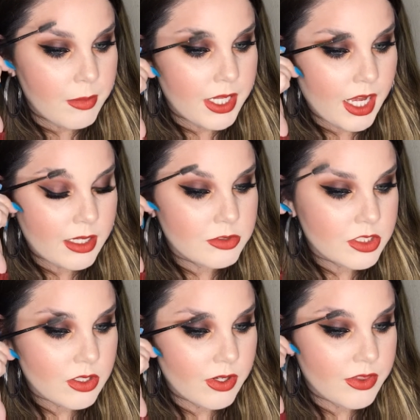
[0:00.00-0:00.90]
But yeah, I'm
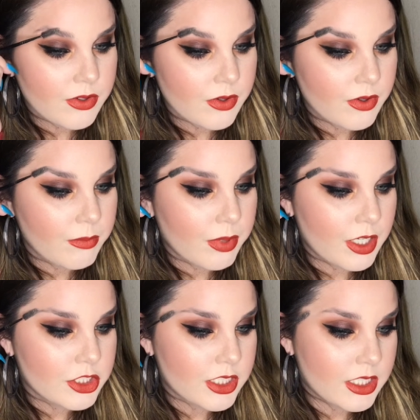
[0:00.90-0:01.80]
just going through and
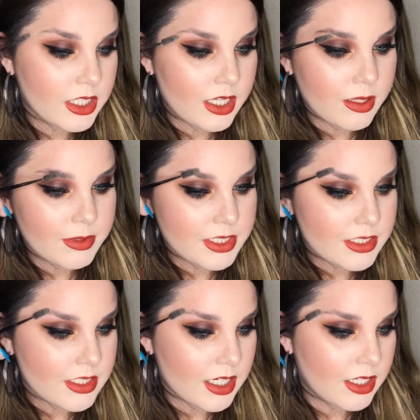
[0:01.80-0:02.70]
brushing them.
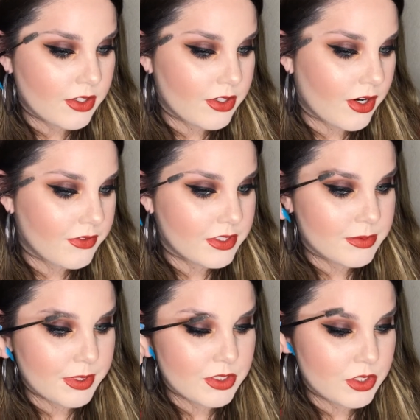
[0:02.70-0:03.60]
You don't have to
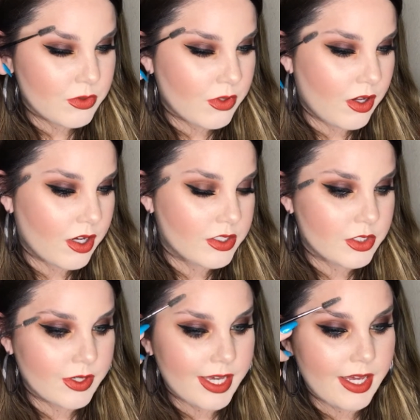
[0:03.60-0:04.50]
spend too long on
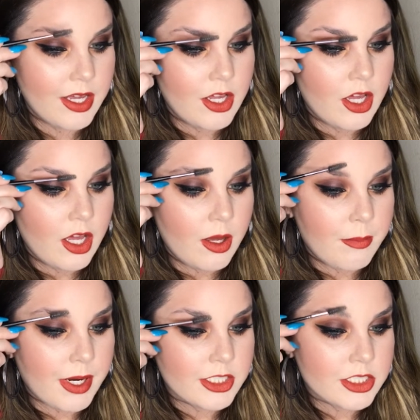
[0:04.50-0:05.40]
doing it,
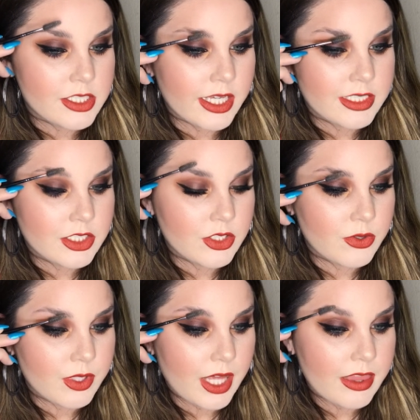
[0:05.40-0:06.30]
but I just like
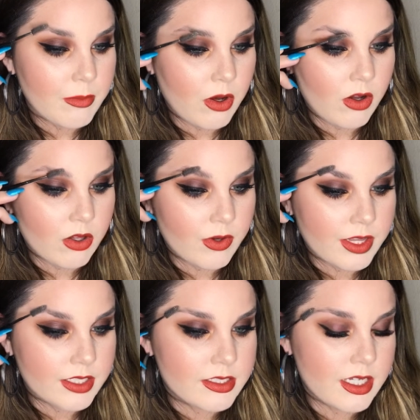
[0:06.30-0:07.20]
to get them all
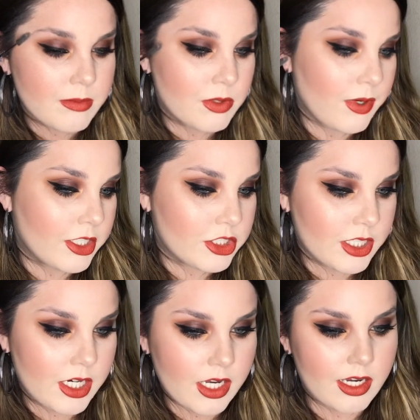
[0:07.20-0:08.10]
going the same
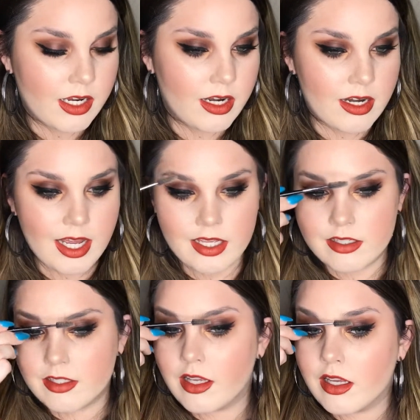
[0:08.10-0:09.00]
direction and in a
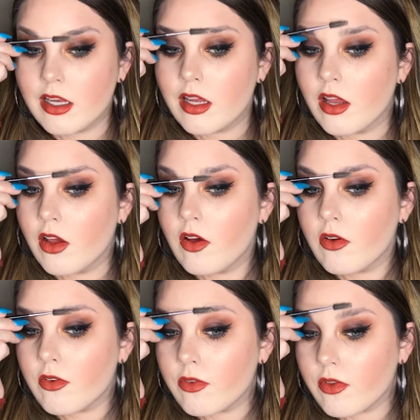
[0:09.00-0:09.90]
nice
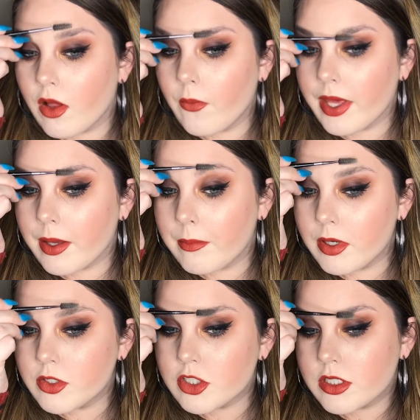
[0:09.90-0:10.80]
flowing
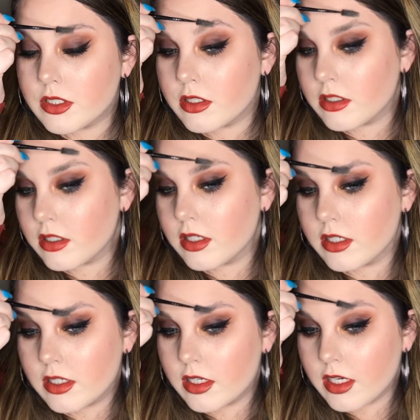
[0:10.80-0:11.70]
motion.
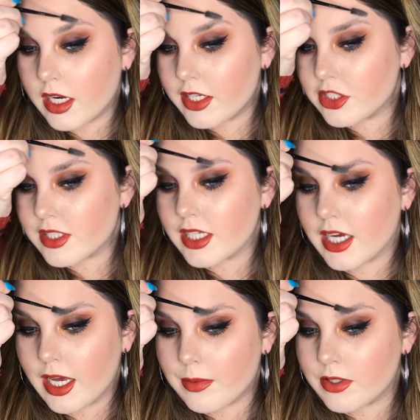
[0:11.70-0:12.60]
And I just
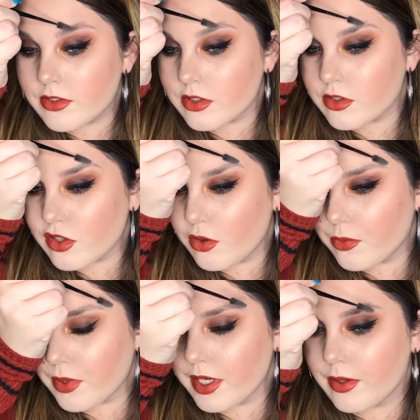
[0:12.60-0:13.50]
think eyebrows look so
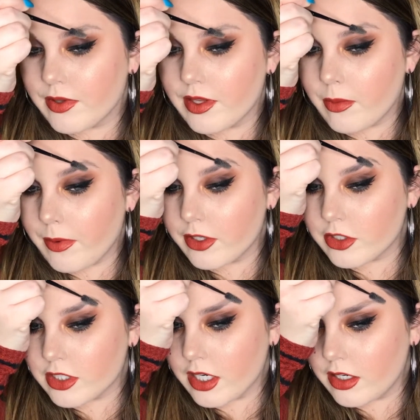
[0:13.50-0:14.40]
pretty when they're
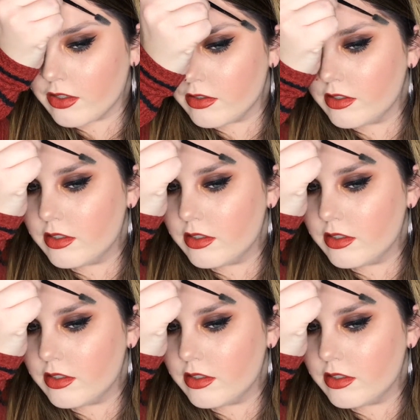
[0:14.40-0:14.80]
brushed out.